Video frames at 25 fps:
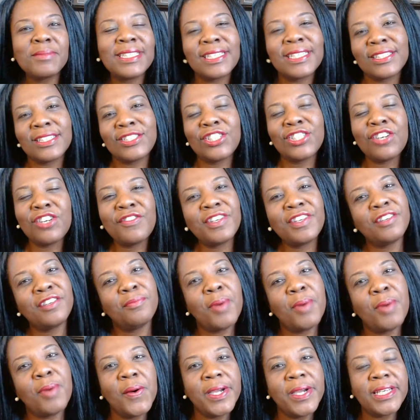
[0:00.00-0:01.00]
to The
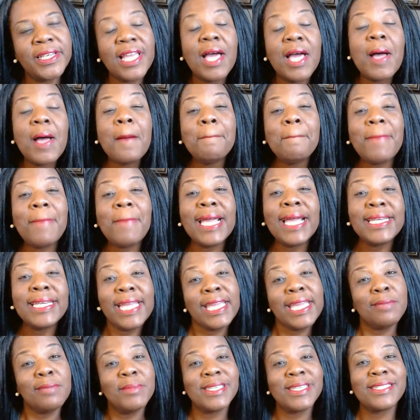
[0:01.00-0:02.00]
Conservative Poet. My
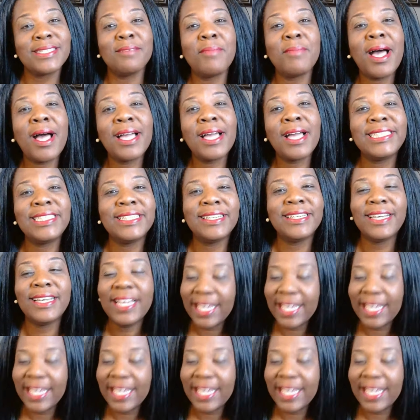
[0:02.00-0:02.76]
name is Amania.